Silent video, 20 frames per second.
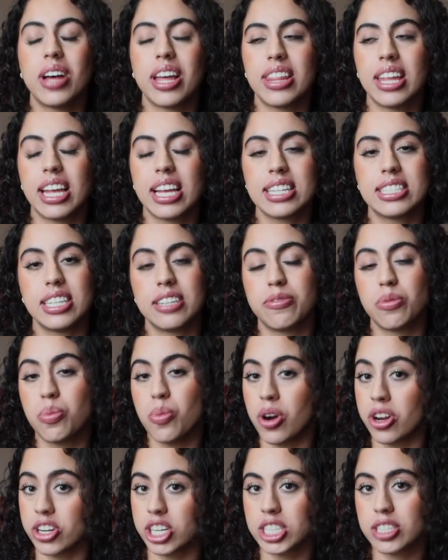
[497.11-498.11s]
I think it did
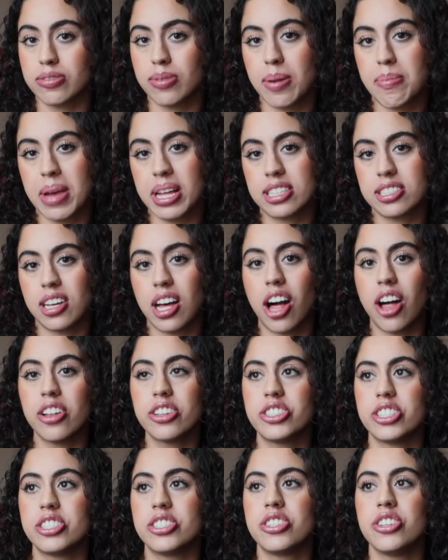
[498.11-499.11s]
wonders for my mental
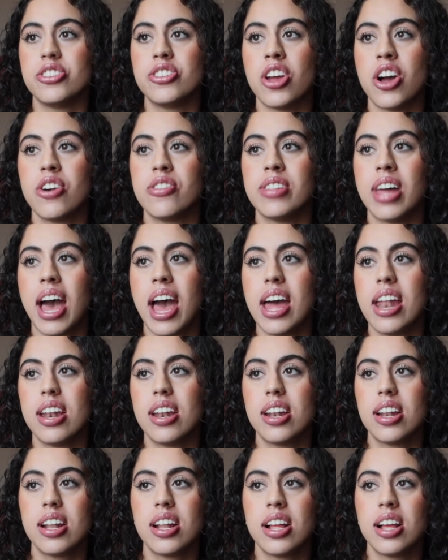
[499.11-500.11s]
health, just to know that
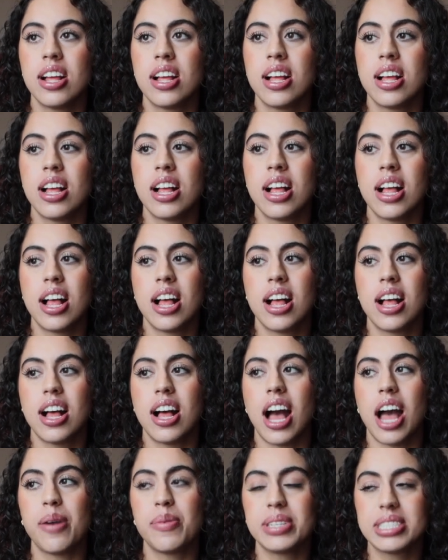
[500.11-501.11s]

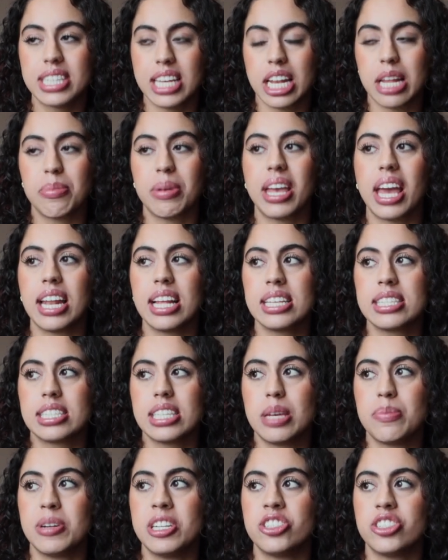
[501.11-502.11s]
I was gonna be getting
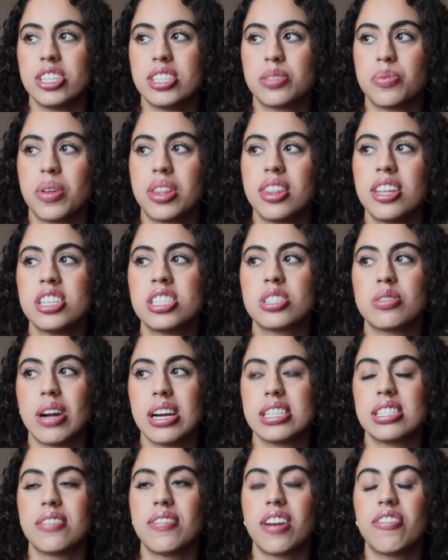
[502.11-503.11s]
sleep. And just with the
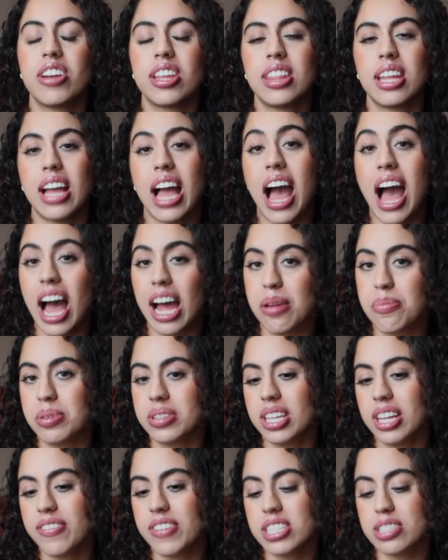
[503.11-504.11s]
stress of everything, I
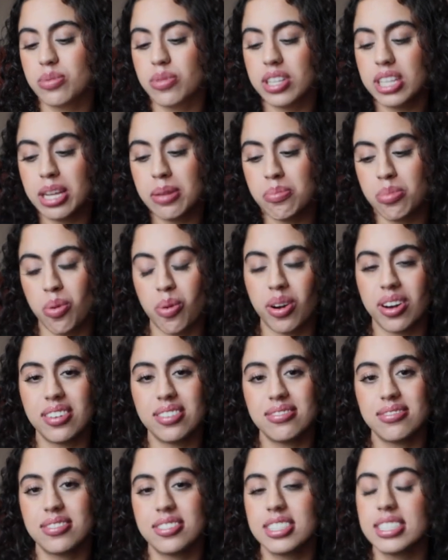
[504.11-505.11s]
believe it's really
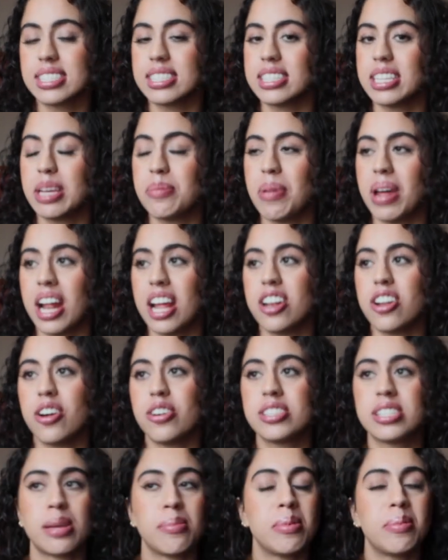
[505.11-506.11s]
important to sleep. And I
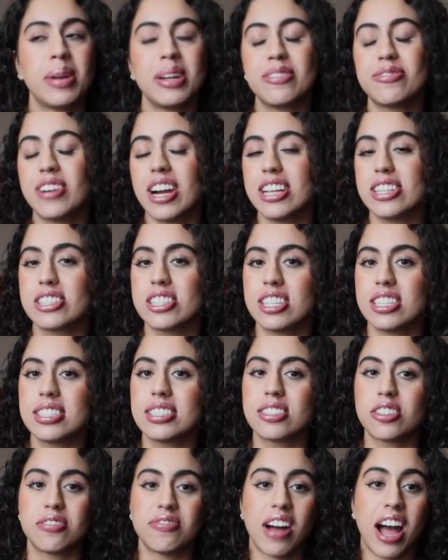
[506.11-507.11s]
know some of my friends
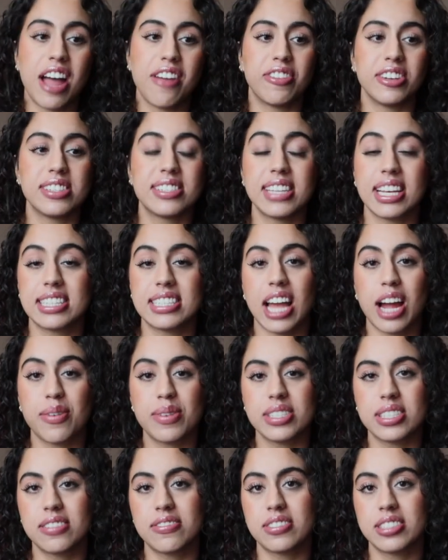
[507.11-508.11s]
could survive on 6
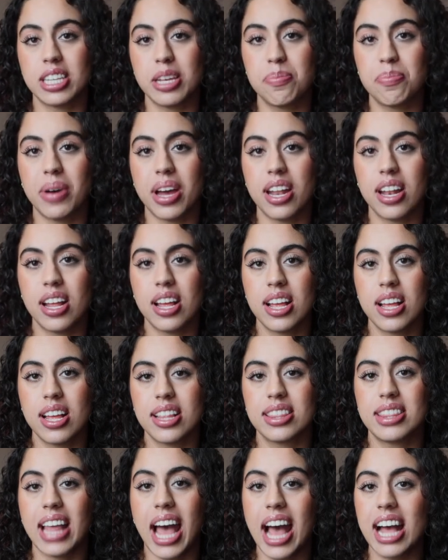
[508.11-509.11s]
hours of sleep, but
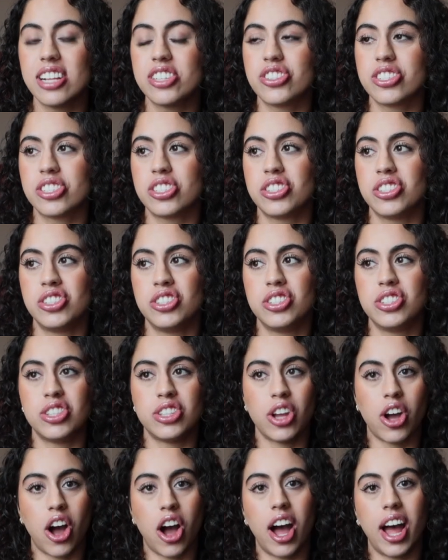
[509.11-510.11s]
that's just
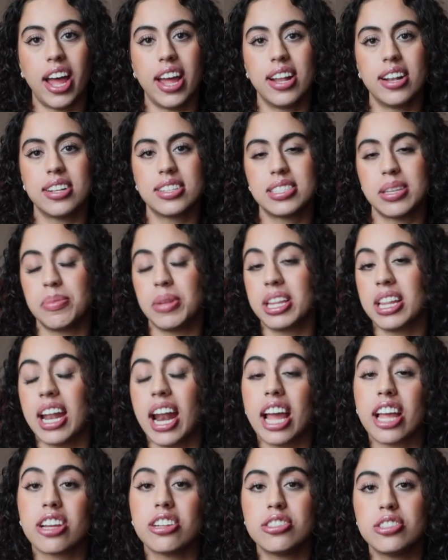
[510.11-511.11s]
not something that
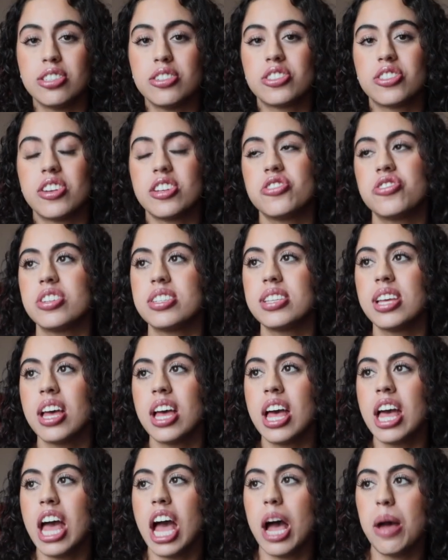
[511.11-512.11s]
I could do. So it's just
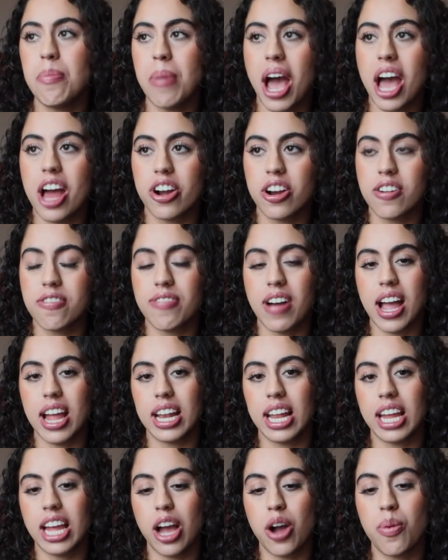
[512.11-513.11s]
a matter of
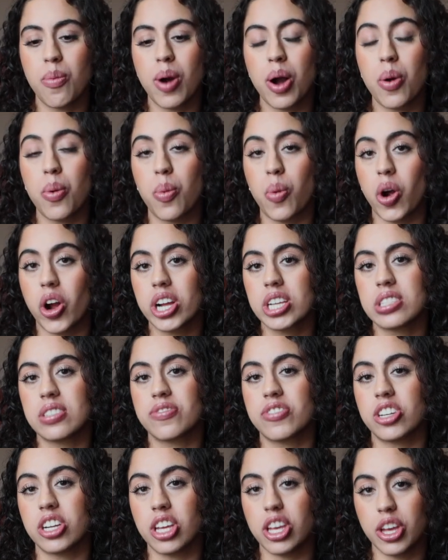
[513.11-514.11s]
finding out what works
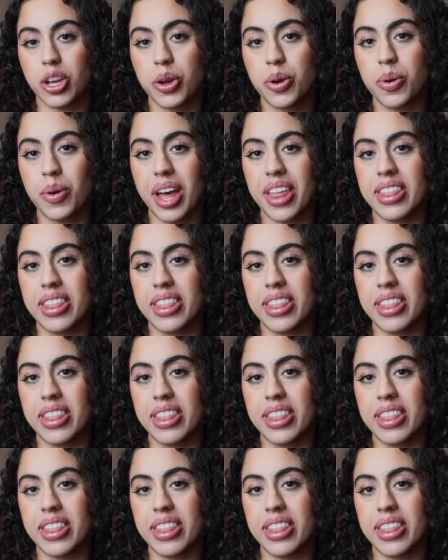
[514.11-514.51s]
for you.